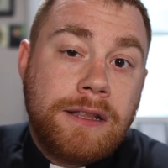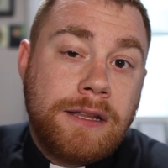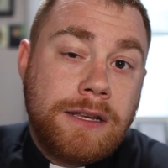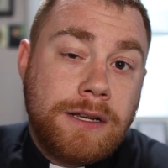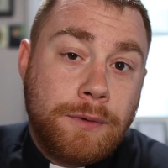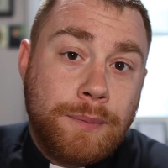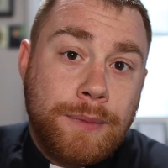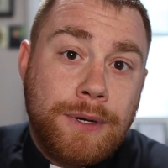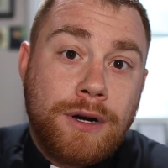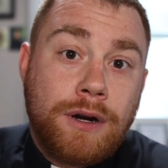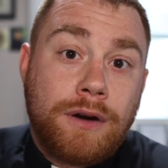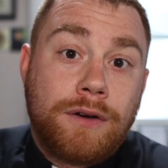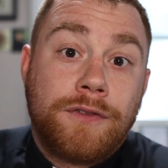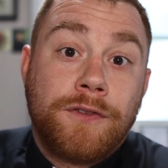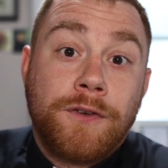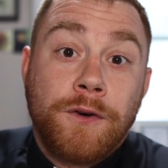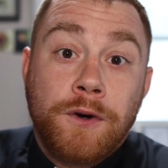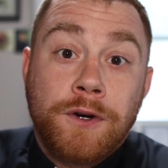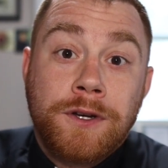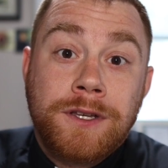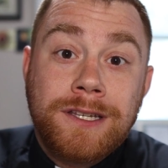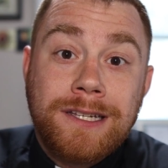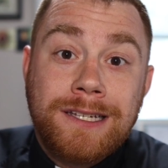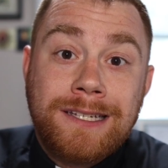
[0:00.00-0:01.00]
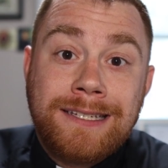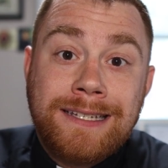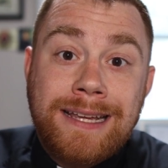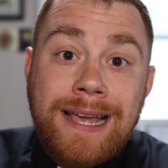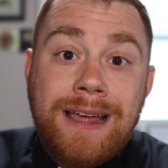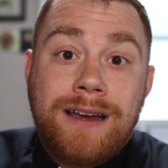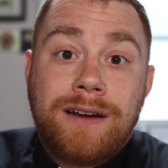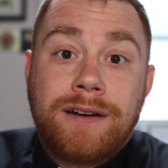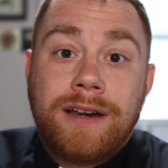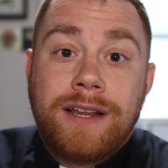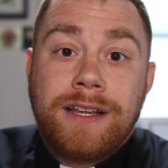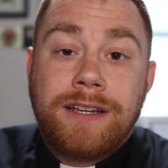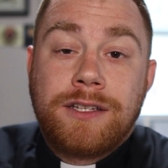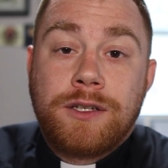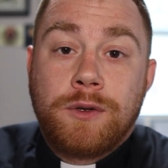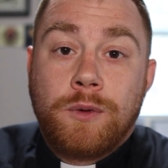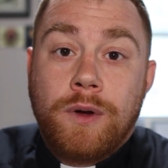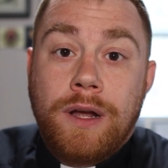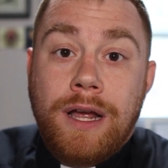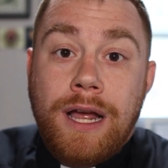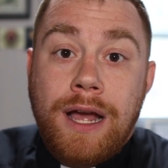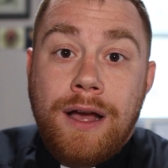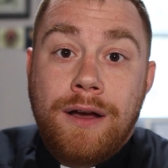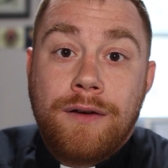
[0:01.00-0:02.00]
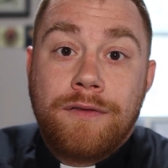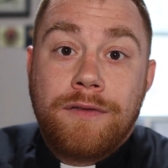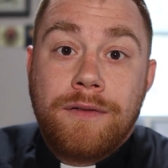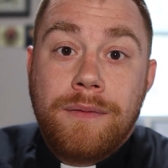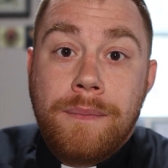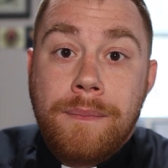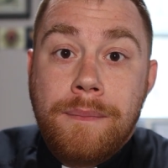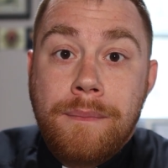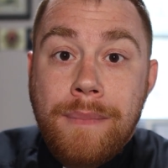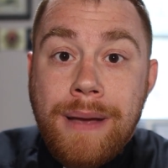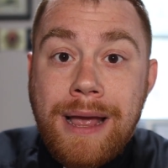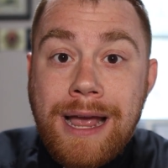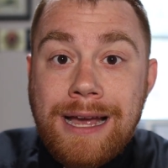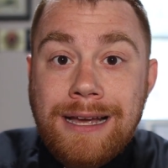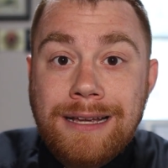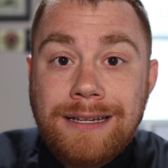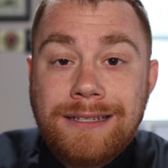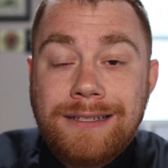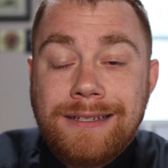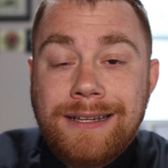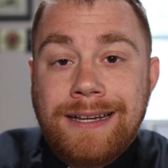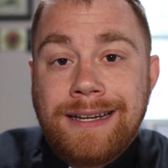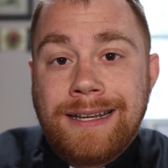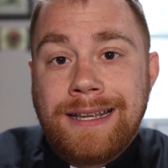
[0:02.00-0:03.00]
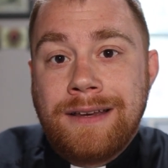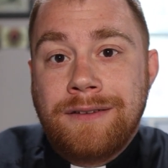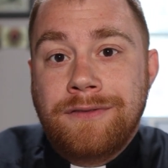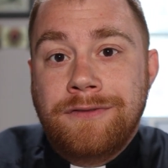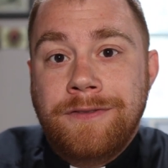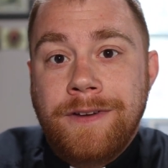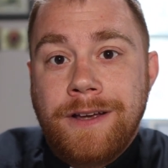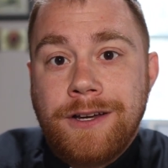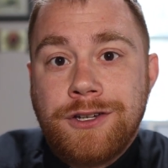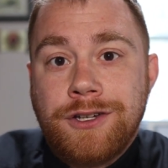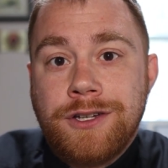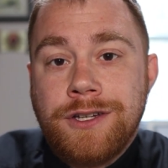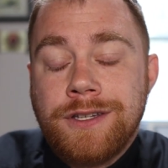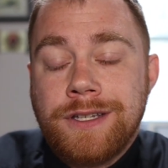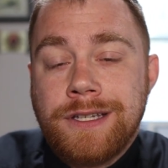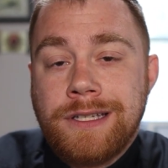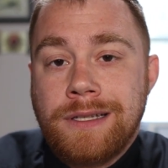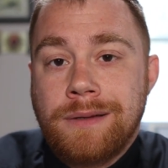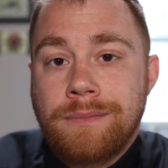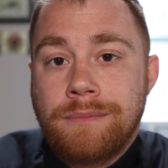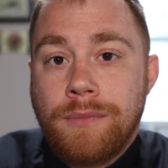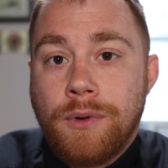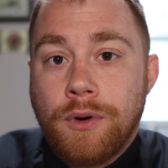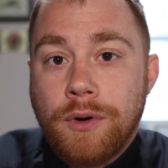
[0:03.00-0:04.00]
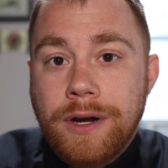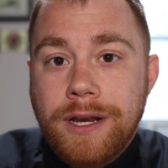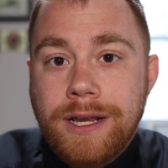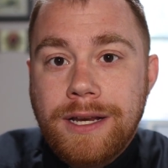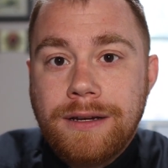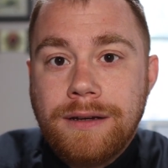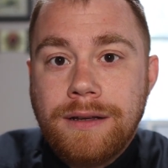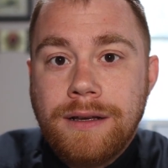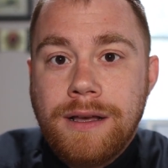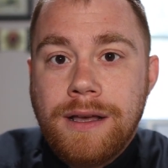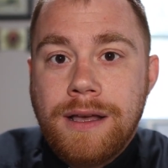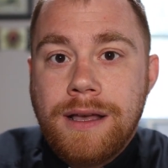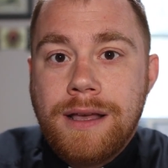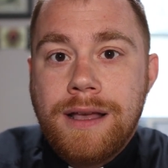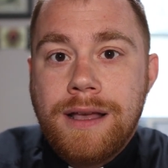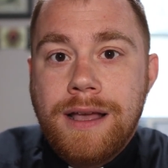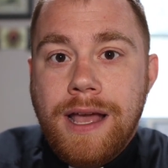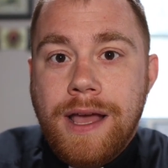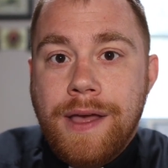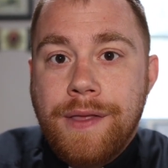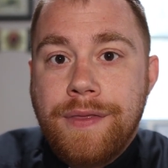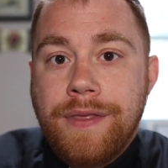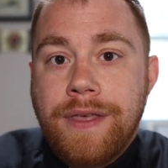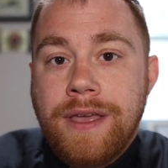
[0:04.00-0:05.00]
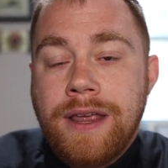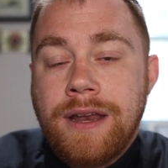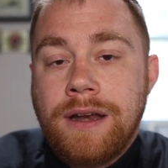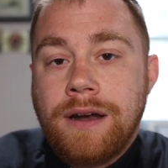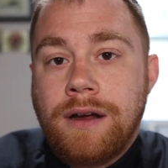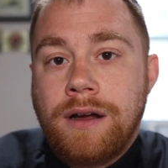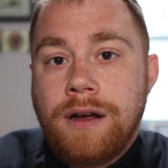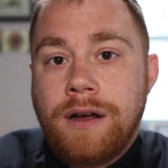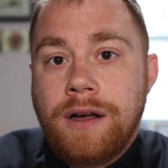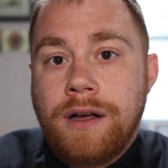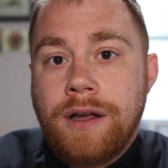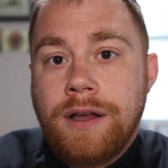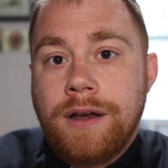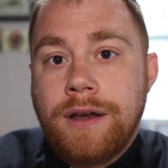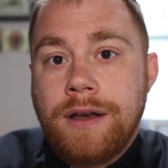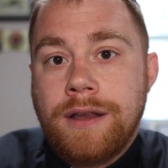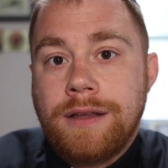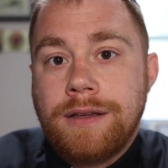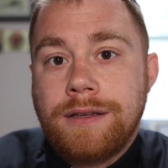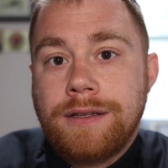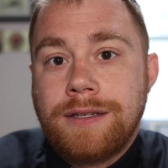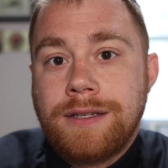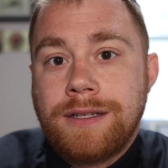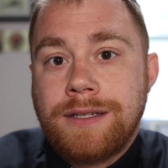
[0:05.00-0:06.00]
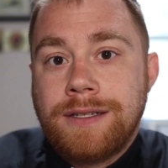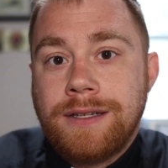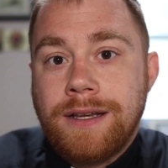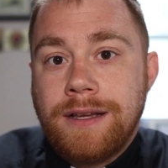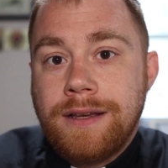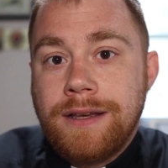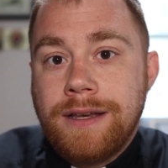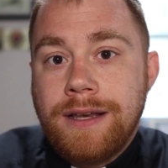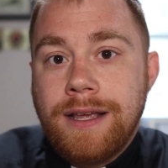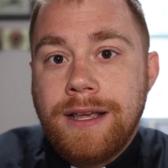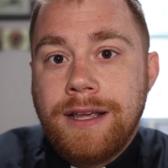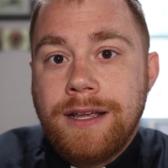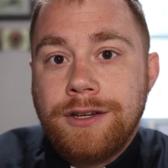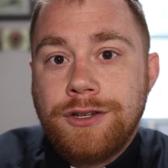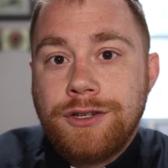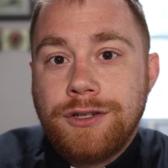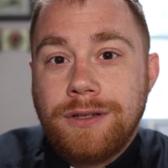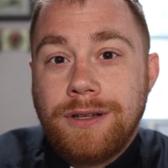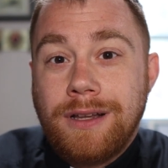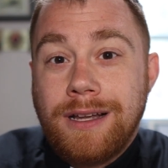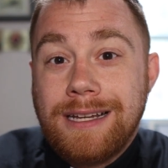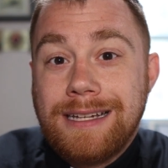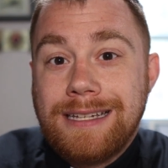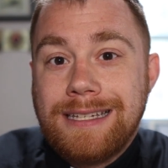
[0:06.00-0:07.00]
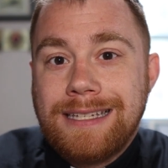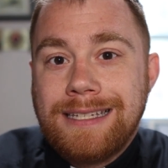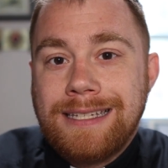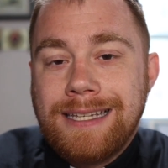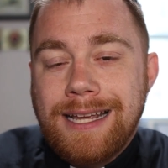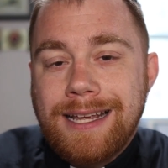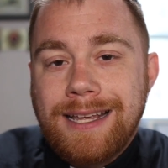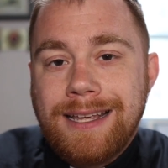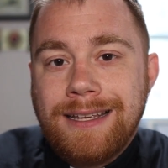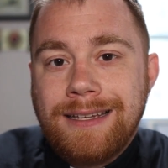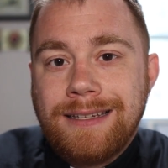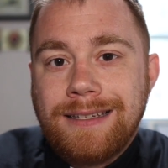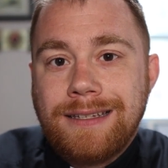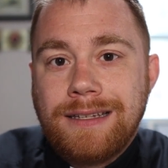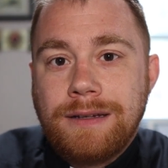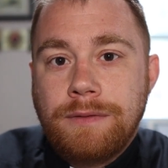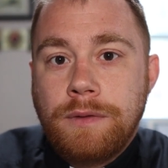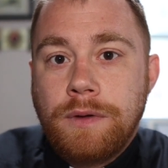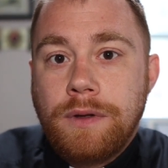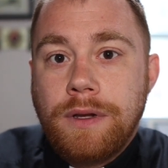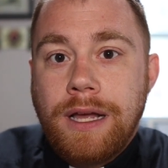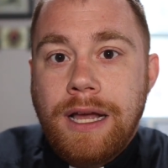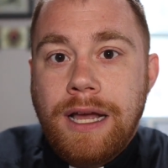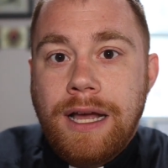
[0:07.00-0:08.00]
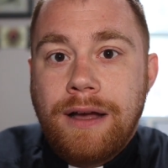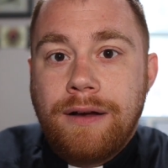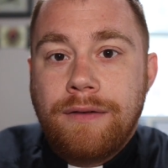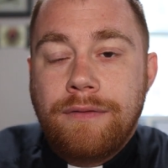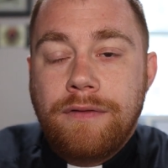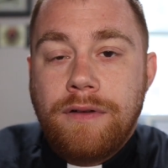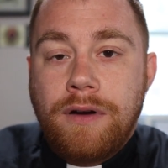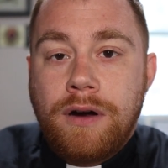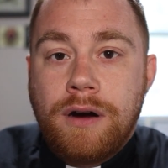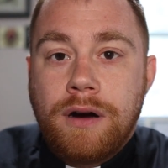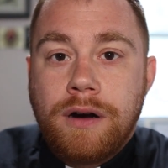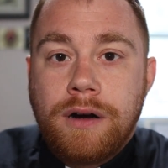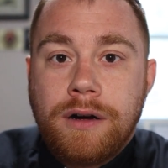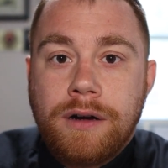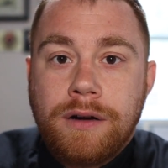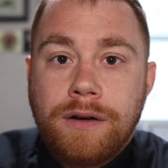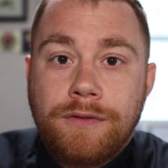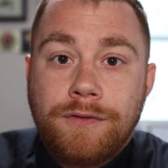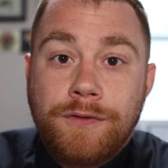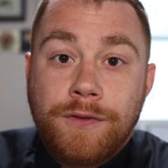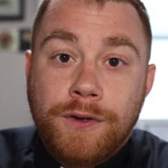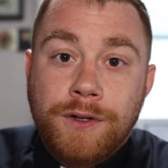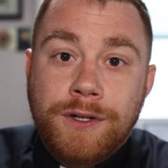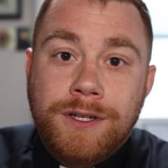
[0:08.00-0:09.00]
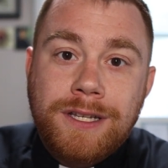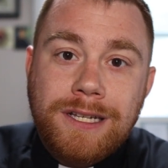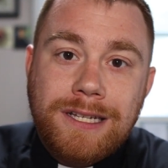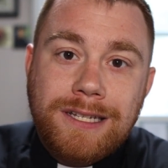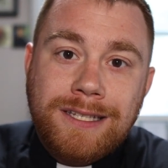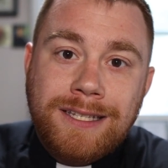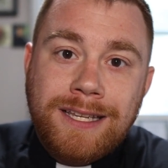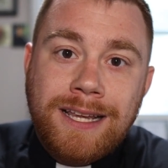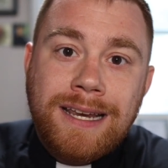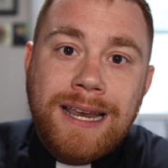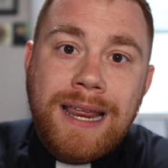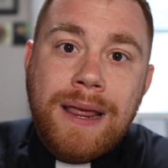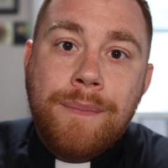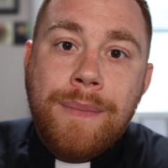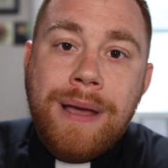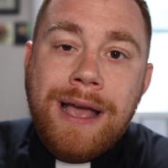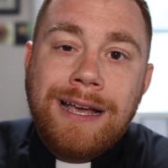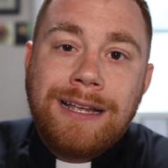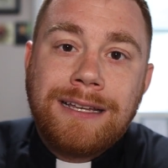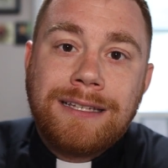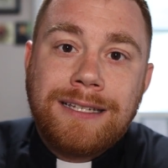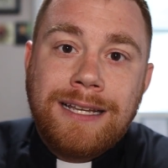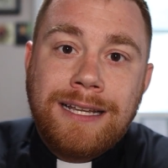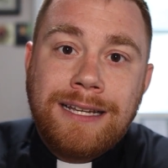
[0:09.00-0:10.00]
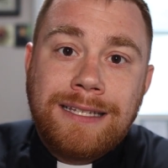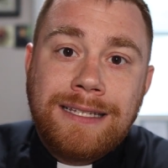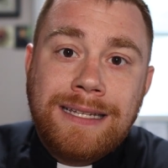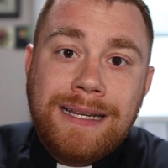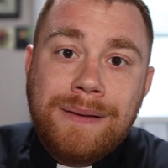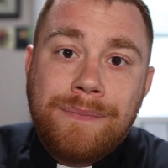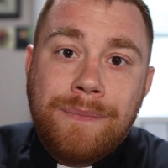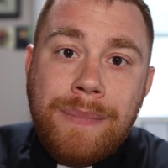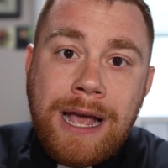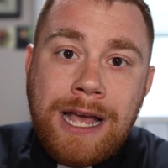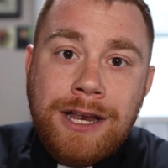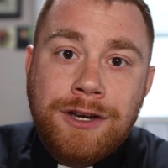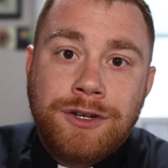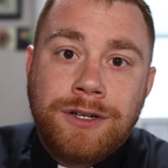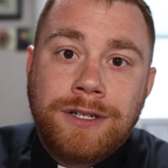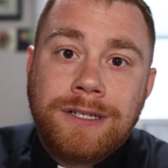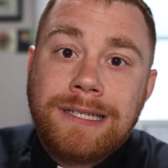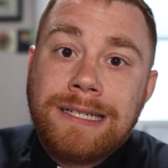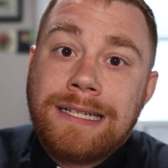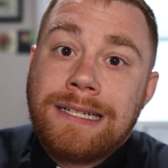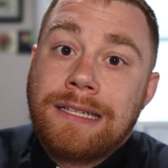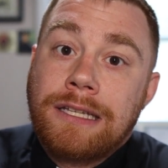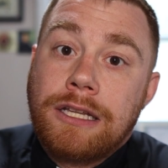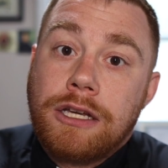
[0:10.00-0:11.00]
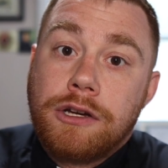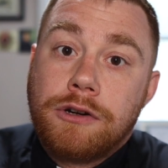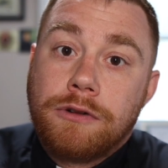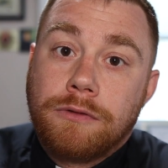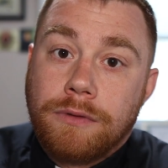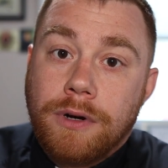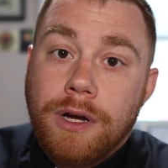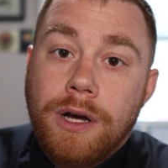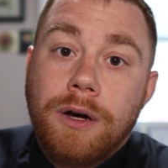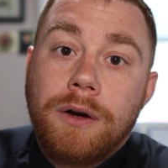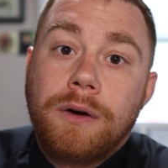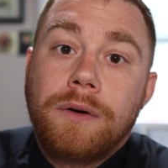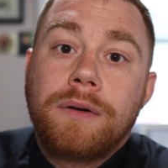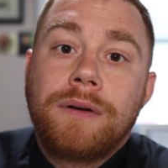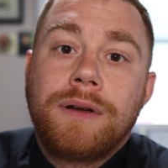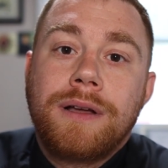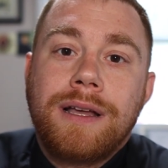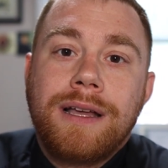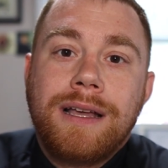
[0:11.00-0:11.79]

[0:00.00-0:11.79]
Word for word: That'll be our first Saturday, so we'll have Mass and confessions in the morning. And then on Sunday, July 2nd, we'll have our first Sunday Mass at St. Patrick's in Lagro.